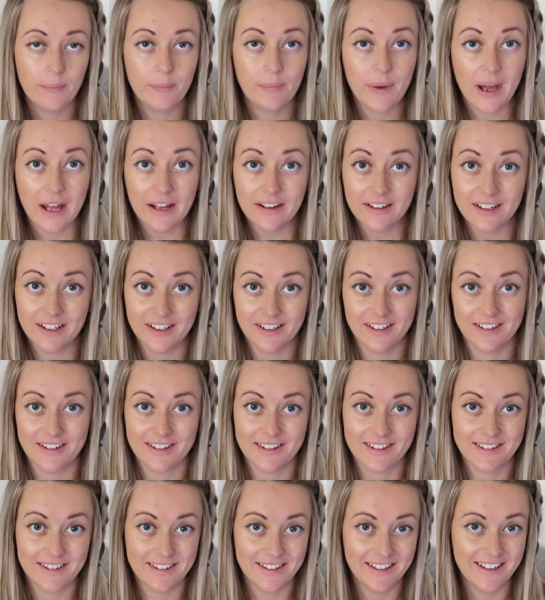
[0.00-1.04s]

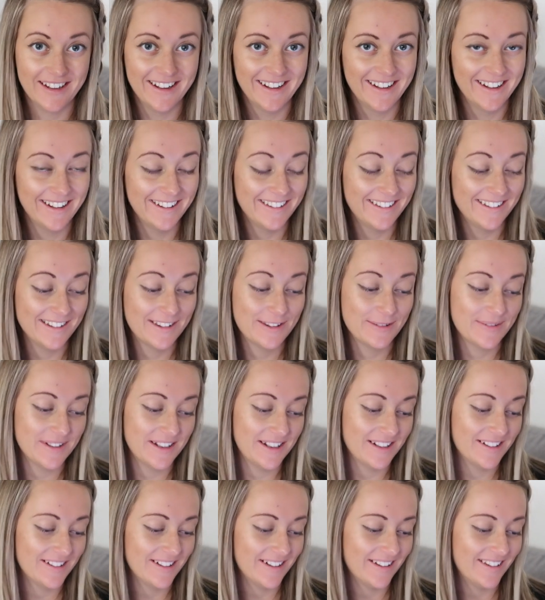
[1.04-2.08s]
Balance, this will be
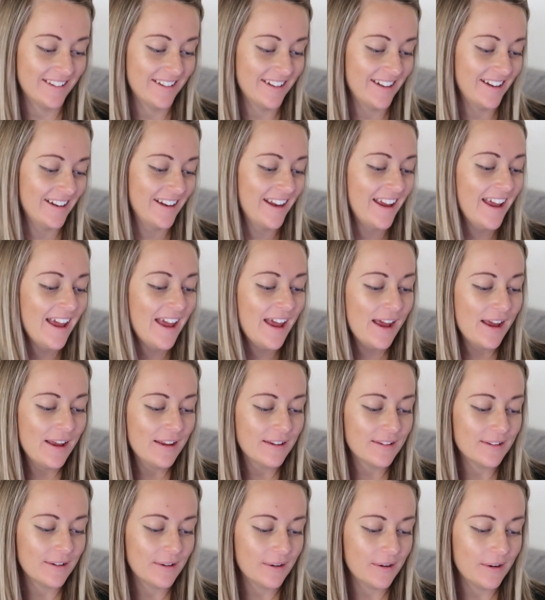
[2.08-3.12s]
interesting.
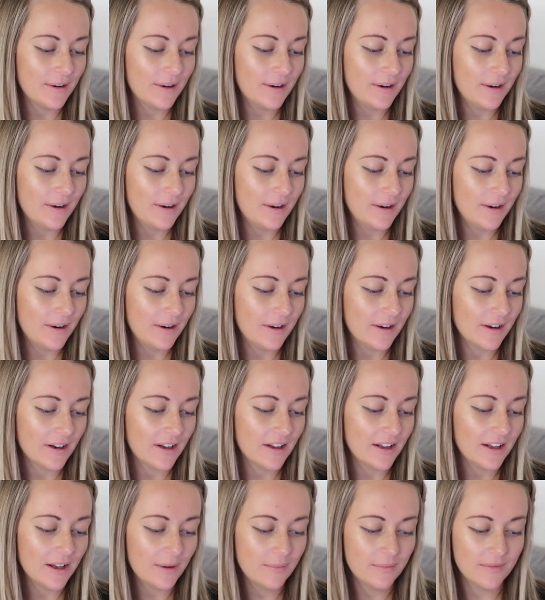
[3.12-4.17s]
So
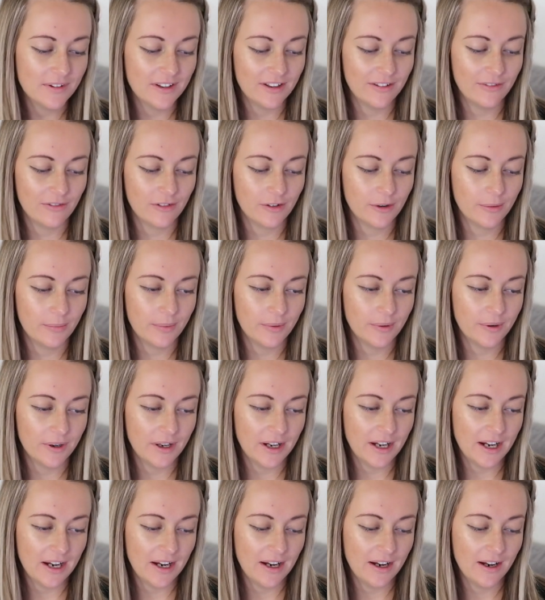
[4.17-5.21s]
clumsy for a
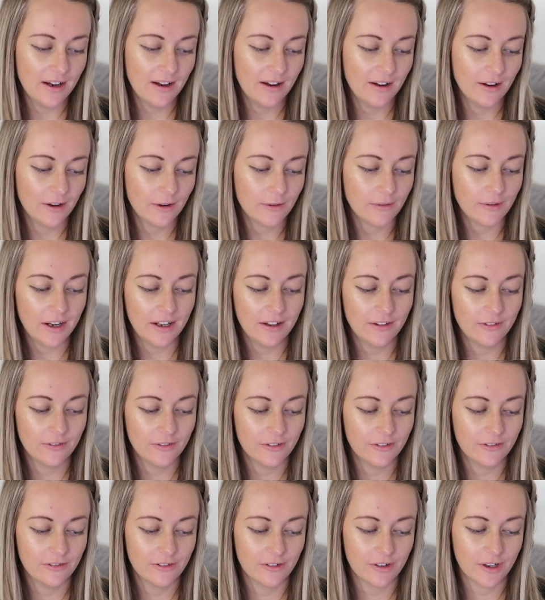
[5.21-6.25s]
boy,
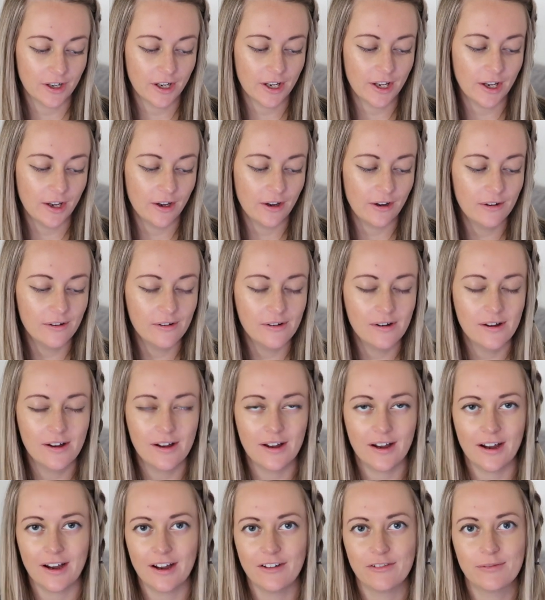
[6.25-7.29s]
graceful for a girl.
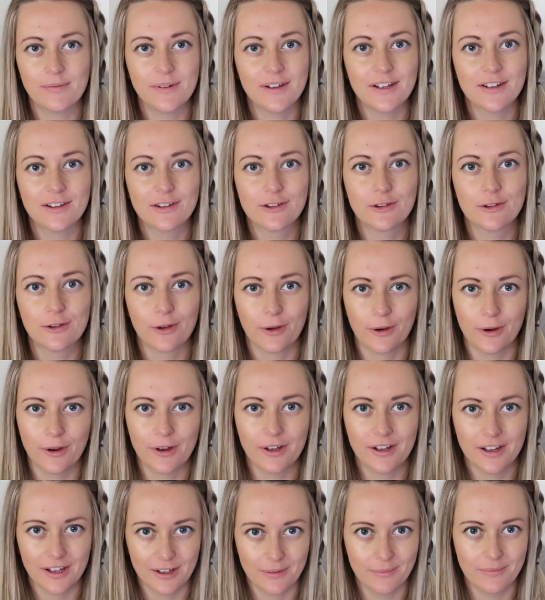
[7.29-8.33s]
I've been so
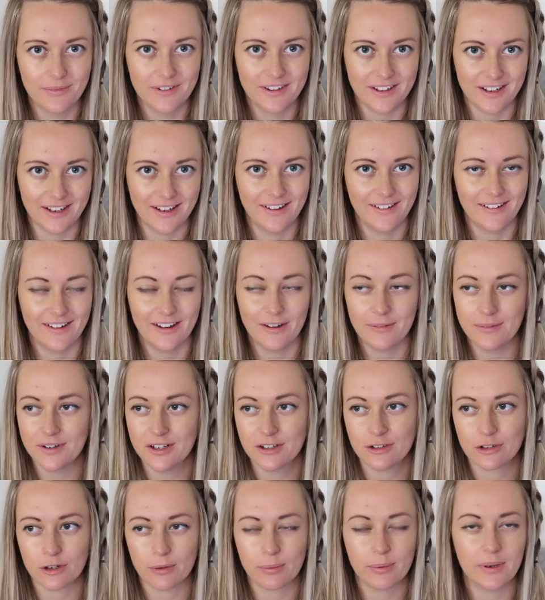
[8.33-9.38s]
clumsy. I've
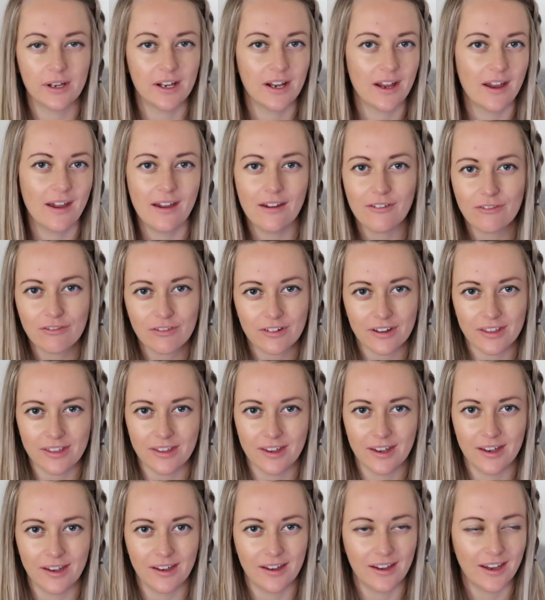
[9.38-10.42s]
been dropping
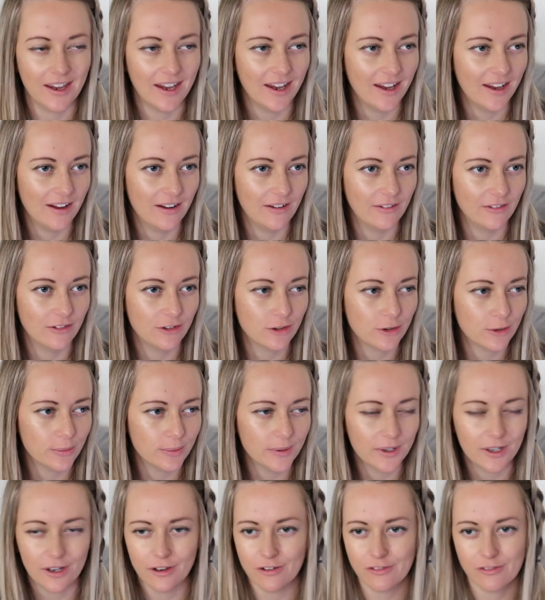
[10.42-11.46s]
everything and
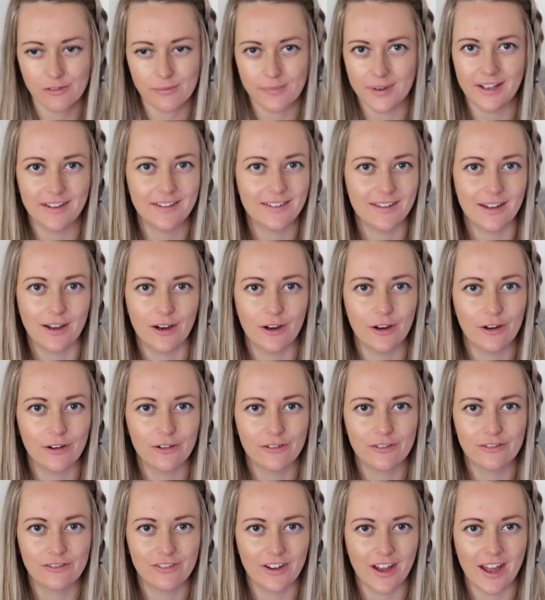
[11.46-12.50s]
tripping over
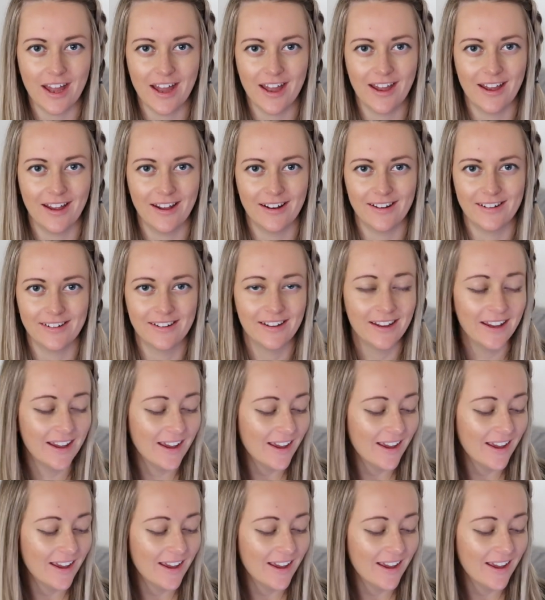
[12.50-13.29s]
myself and